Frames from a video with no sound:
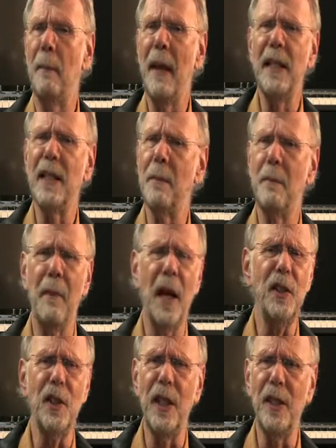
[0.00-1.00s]
It makes it
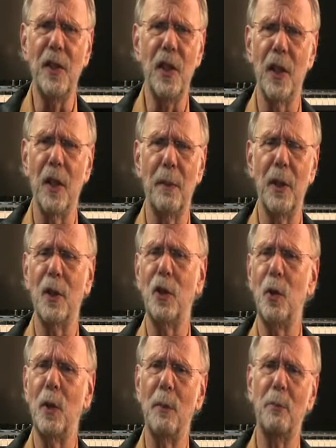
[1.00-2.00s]
much easier
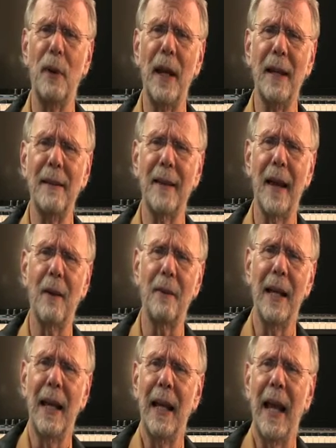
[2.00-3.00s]
because you can break it down
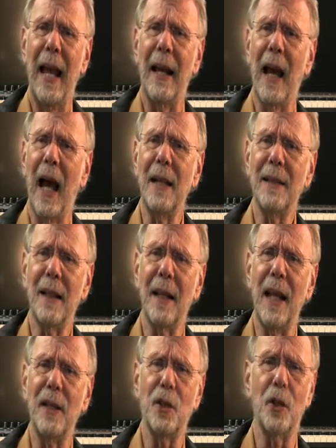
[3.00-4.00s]
and
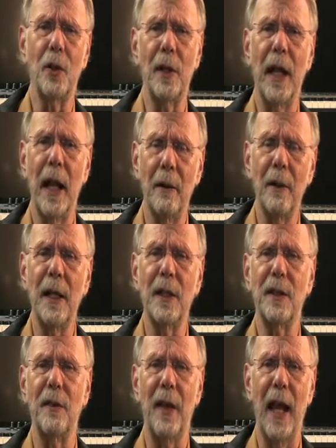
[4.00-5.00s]
isolate certain
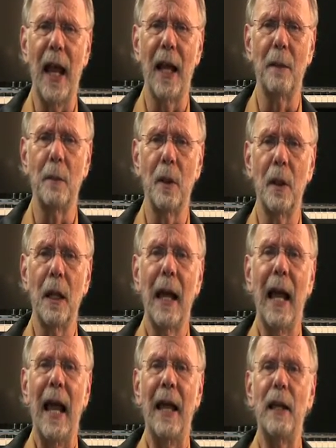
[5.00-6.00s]
areas of the animal
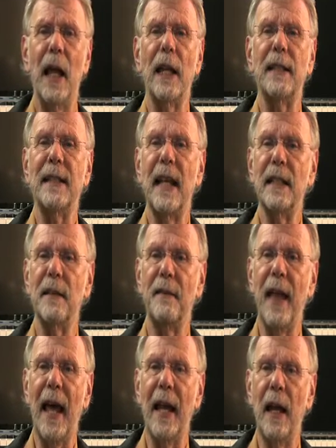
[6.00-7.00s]
and they get a sense of
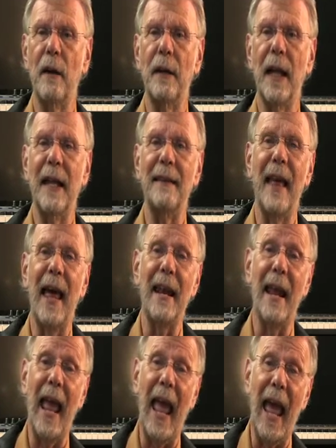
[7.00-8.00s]
that area and
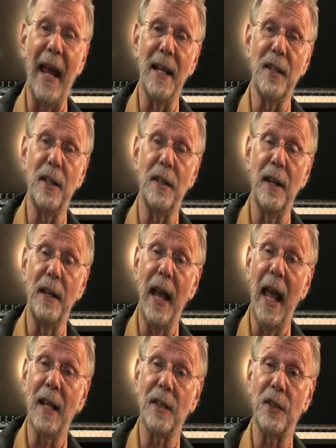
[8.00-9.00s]
then add it to the
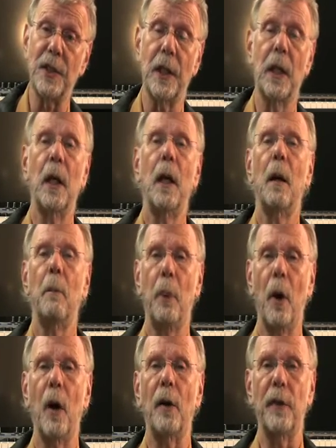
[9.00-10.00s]
next
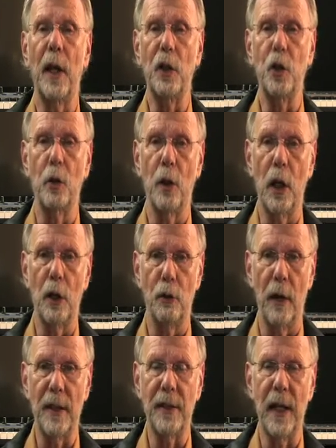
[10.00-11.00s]
part that you're
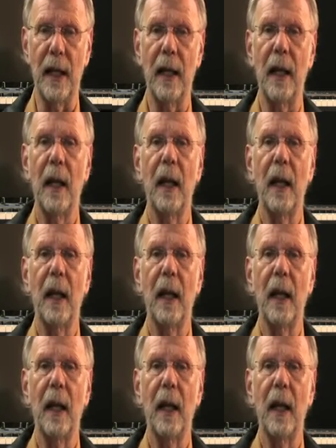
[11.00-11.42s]
addressing.